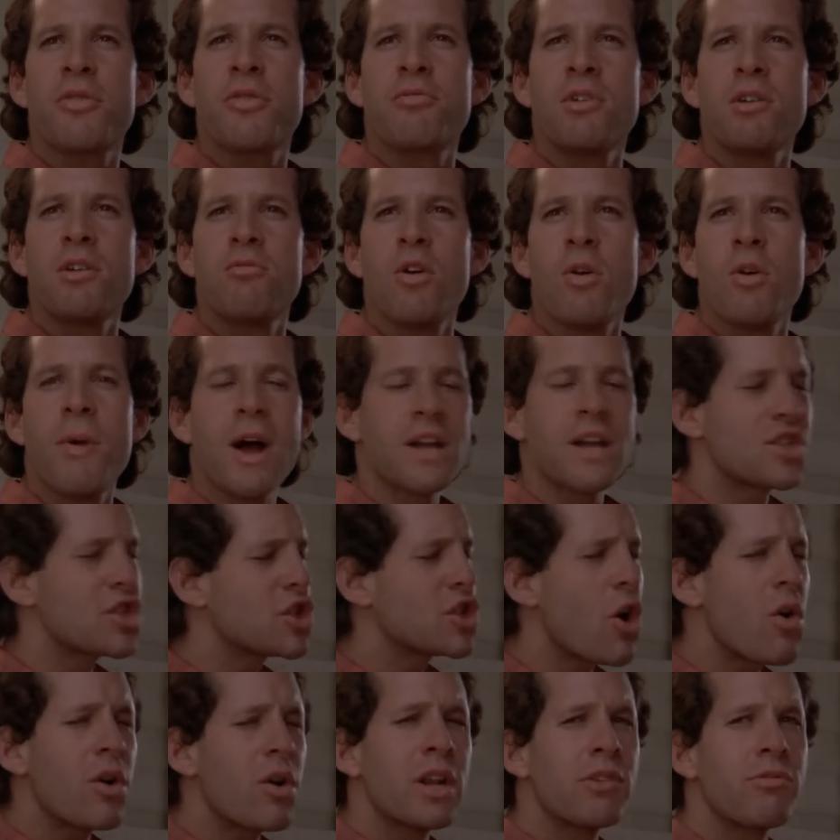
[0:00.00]
3 robots
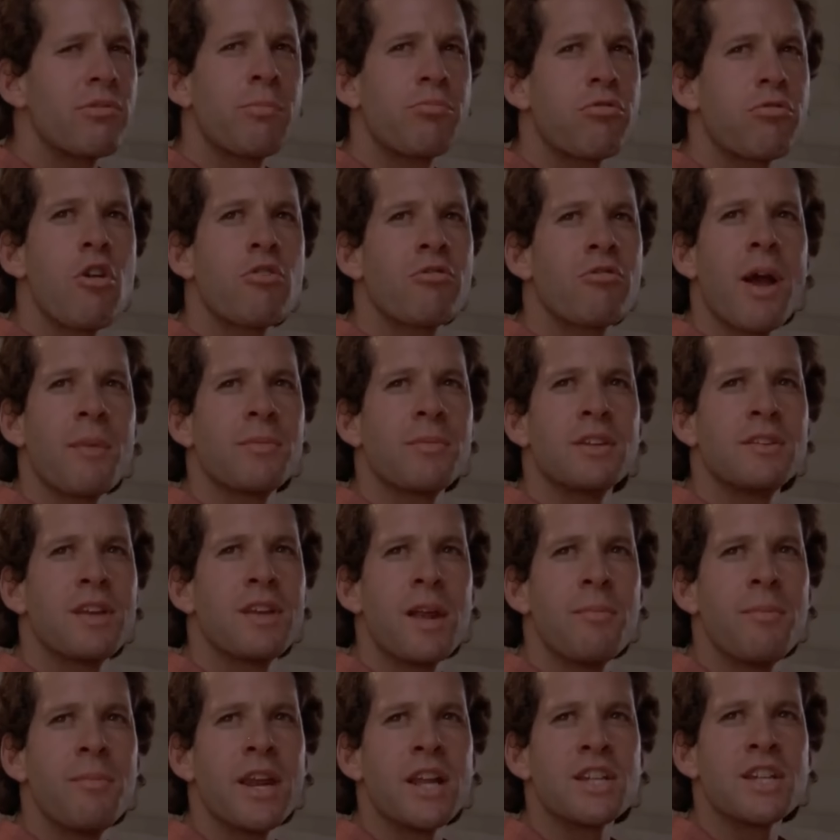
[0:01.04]
totally reprogrammed in
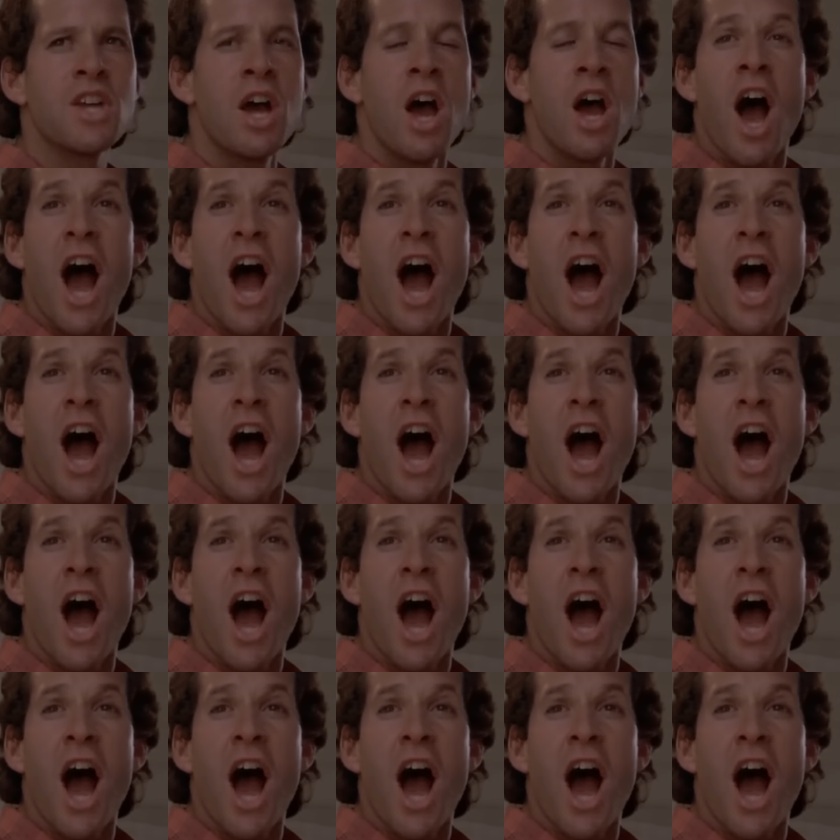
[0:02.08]
10 minutes.